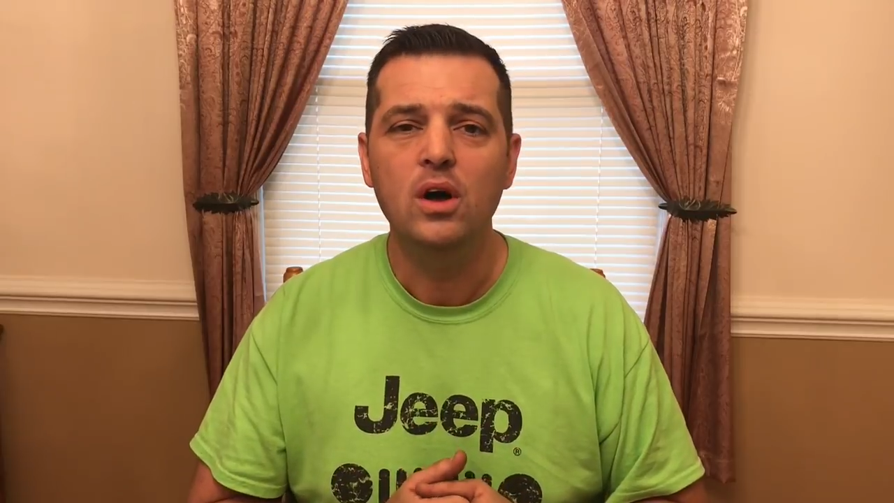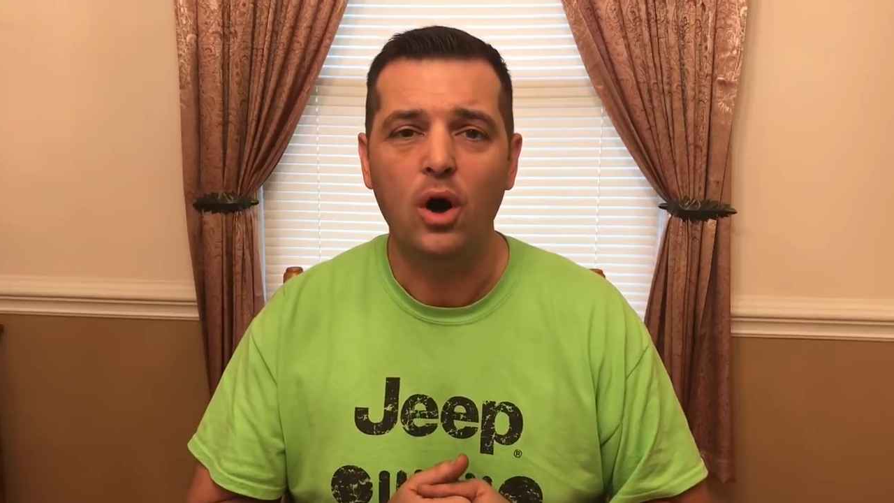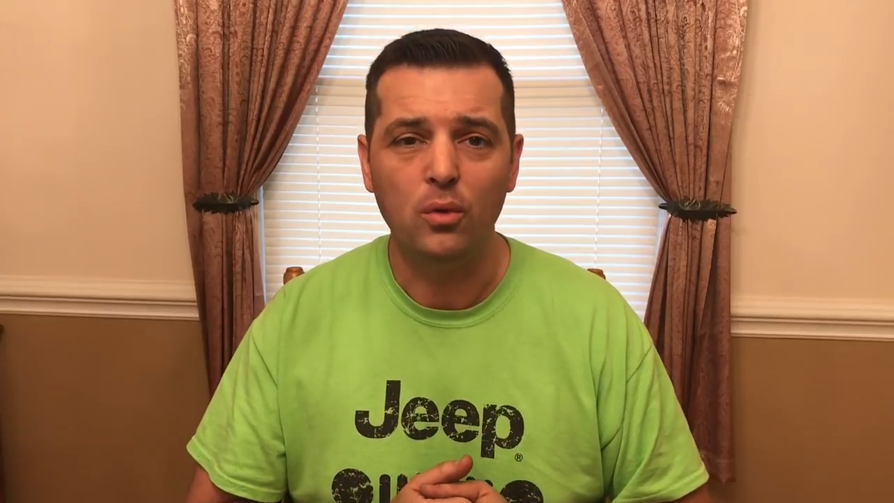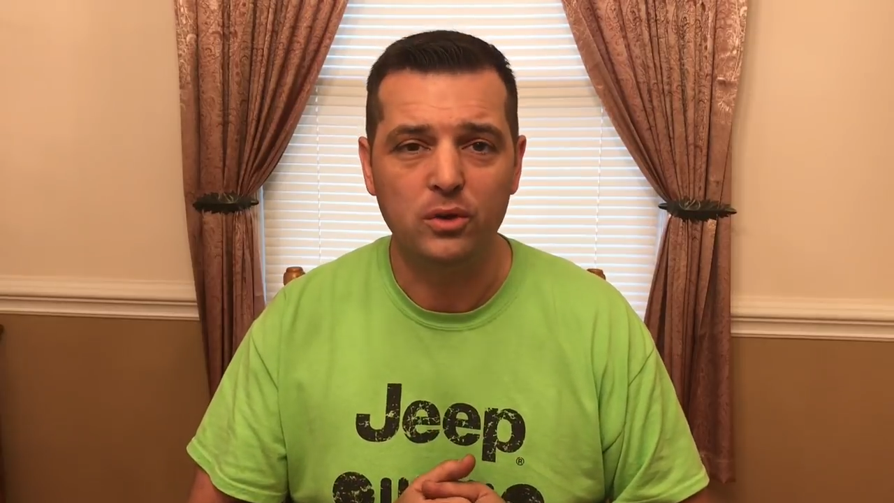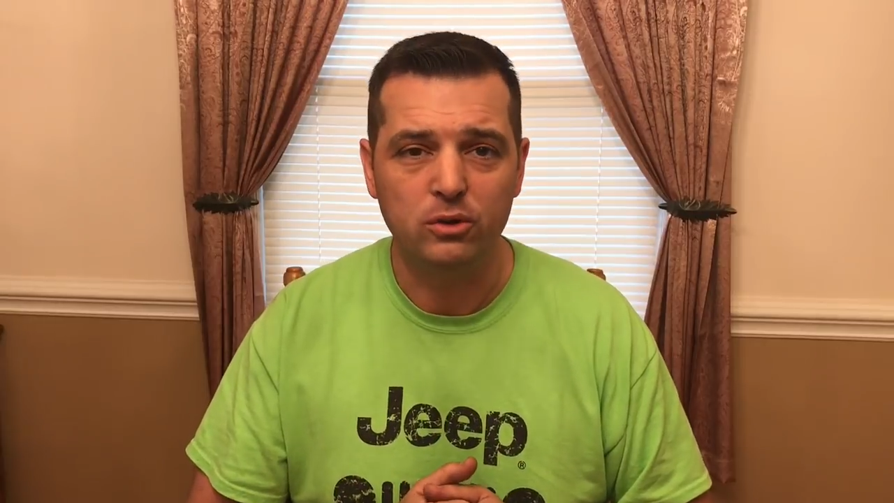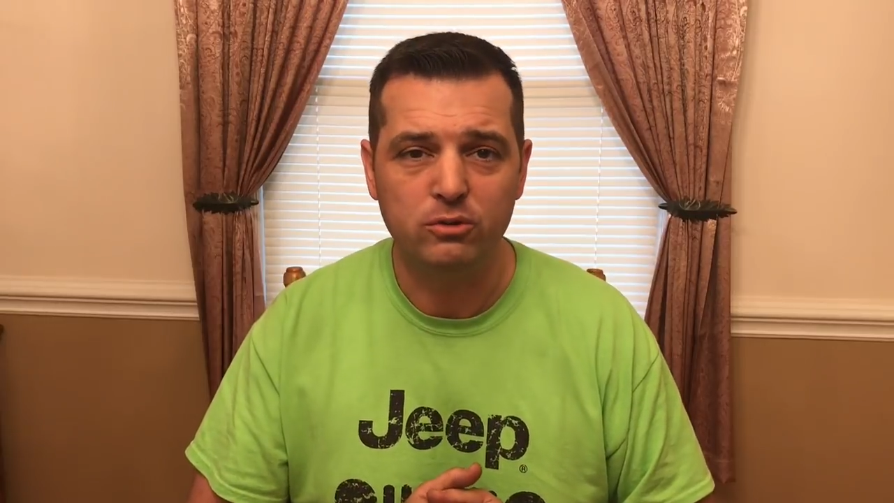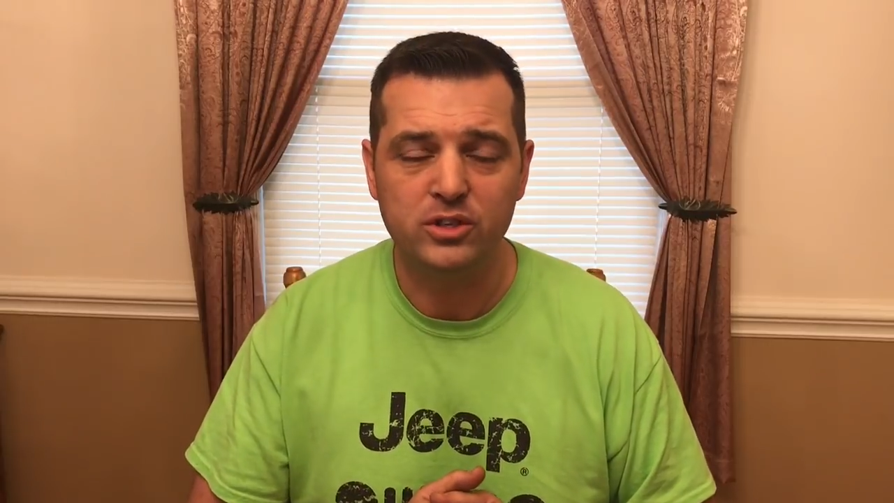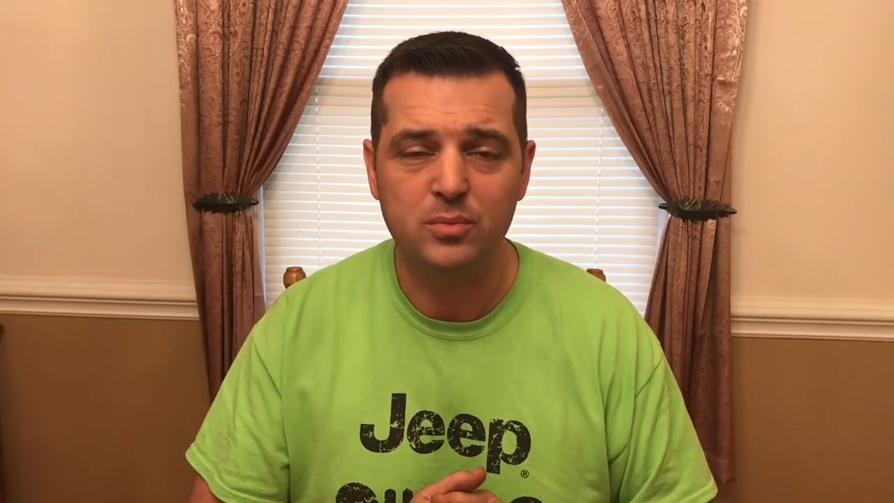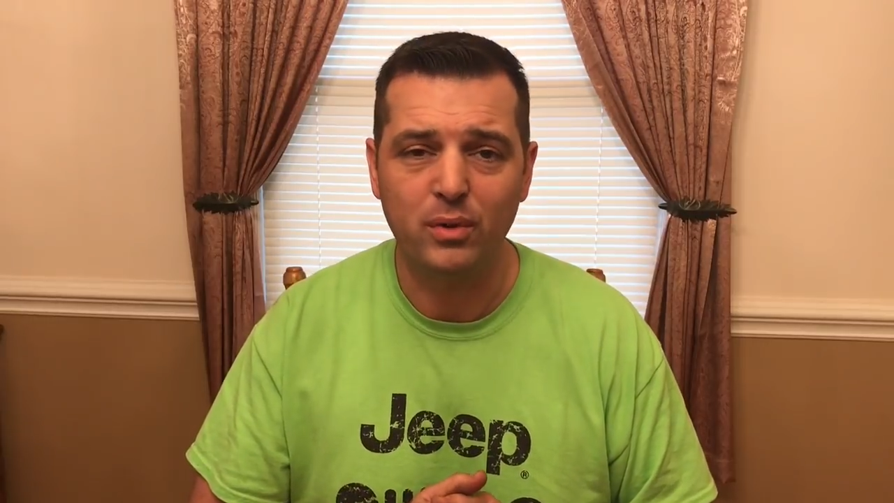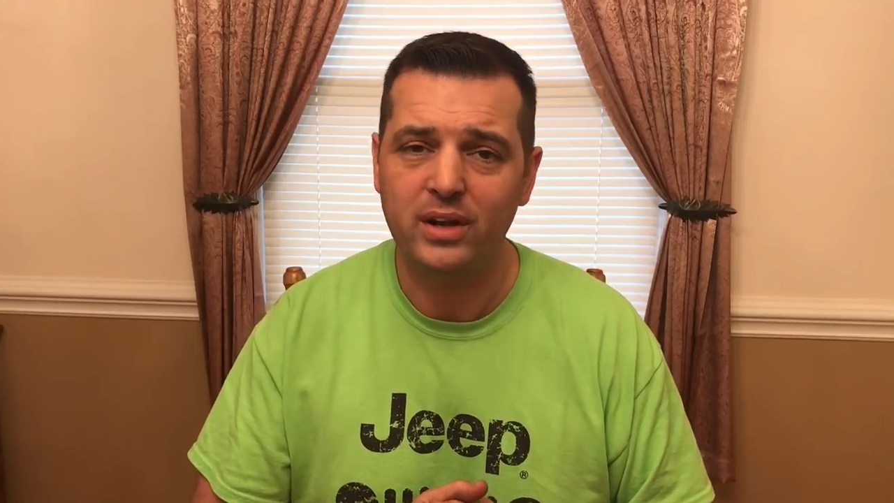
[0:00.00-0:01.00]
on the new
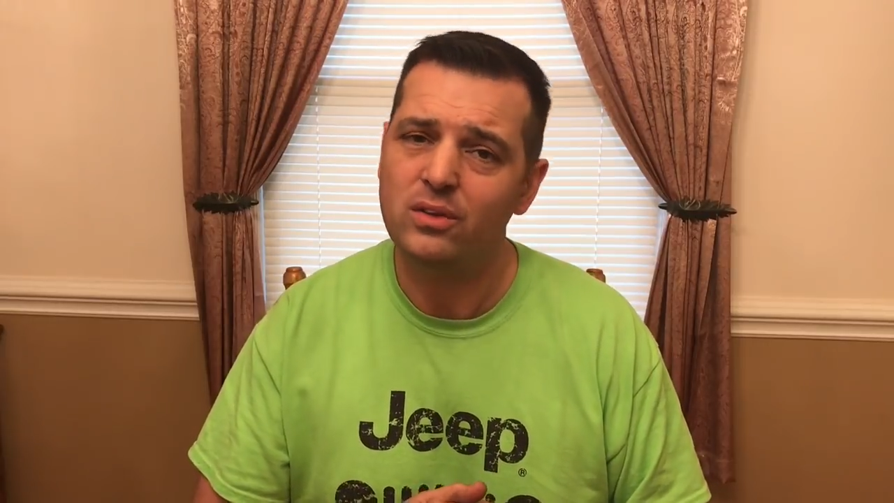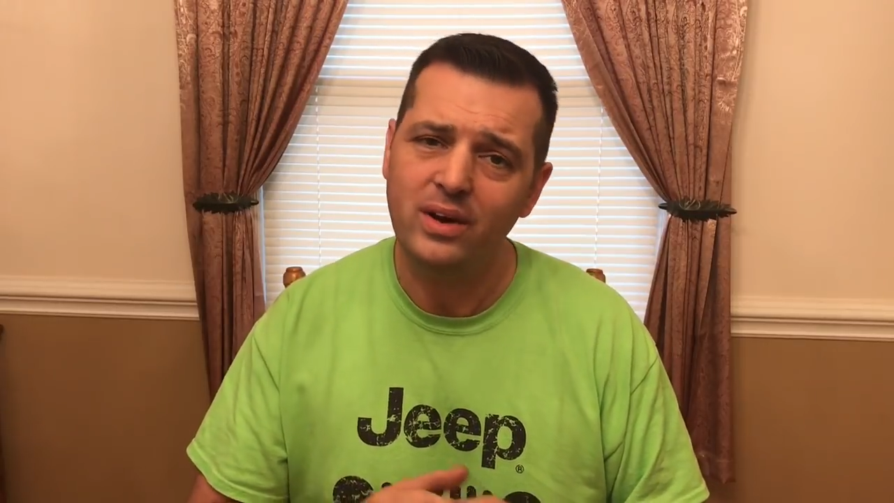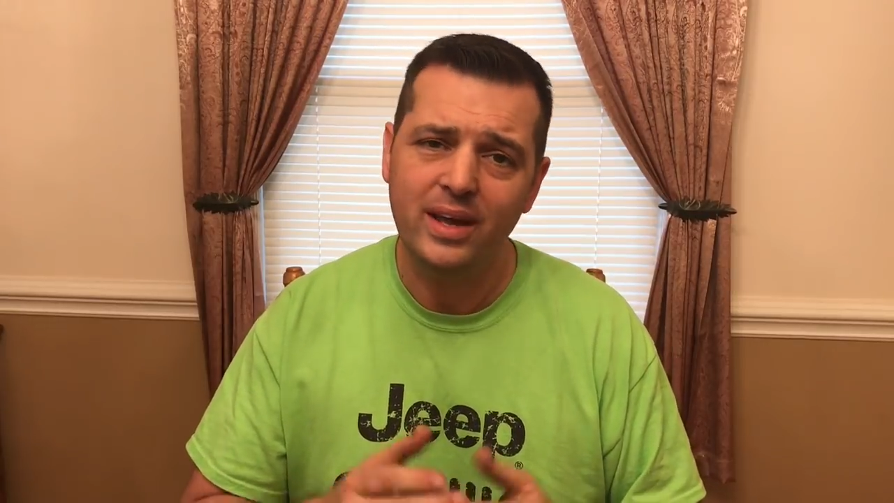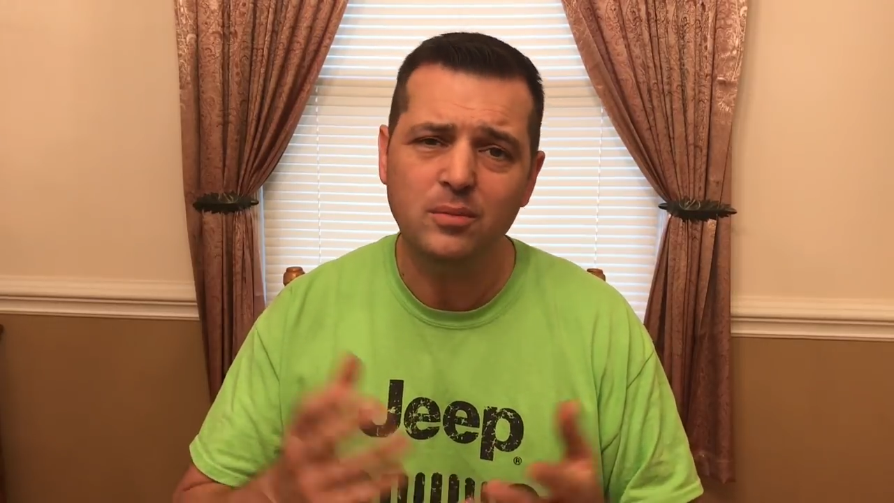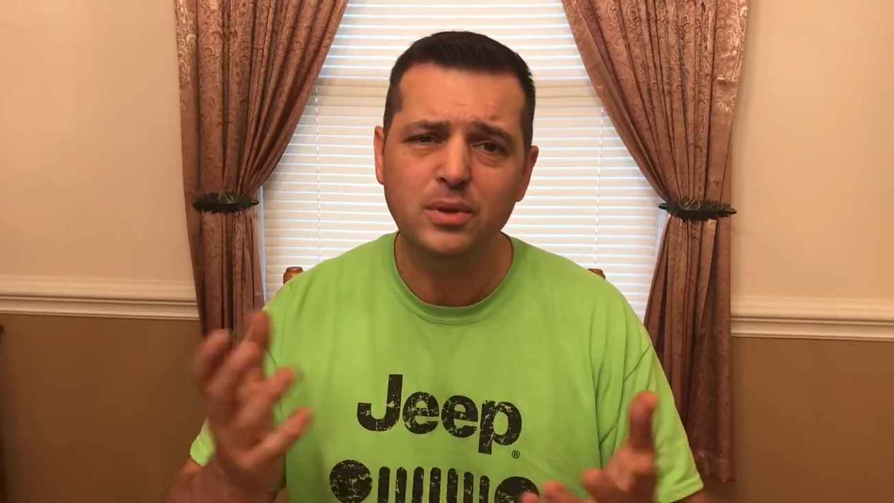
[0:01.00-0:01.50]
Jeep Wrangler and